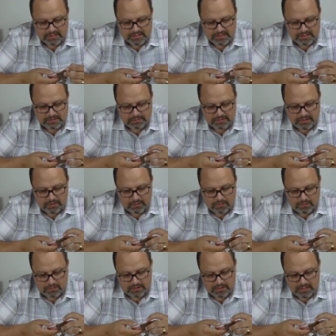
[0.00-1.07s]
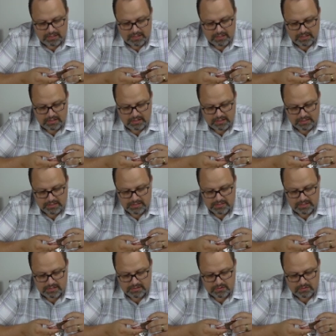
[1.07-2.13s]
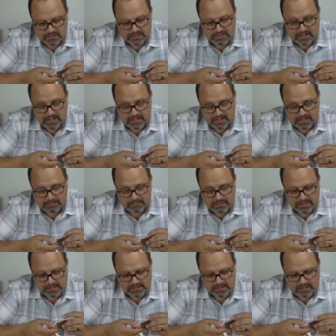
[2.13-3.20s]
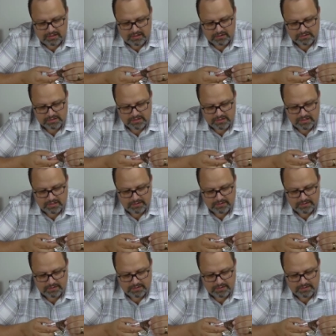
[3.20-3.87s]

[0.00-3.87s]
That's pretty old. It's not as old as I am, but it's close.